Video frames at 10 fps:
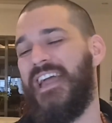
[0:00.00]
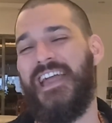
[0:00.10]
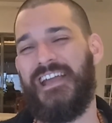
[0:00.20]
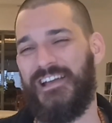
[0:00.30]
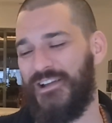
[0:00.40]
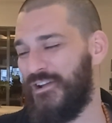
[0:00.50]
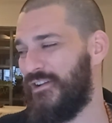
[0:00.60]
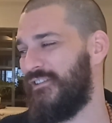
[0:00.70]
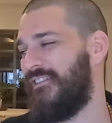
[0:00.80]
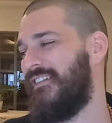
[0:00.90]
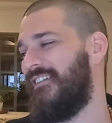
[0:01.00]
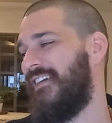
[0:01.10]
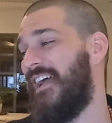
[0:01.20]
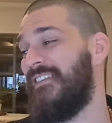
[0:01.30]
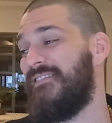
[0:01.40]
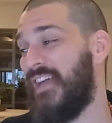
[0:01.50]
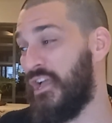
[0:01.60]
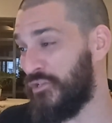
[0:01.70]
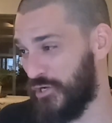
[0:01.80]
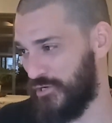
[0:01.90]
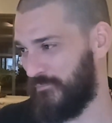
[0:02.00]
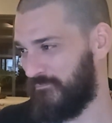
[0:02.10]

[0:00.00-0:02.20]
anger and danger.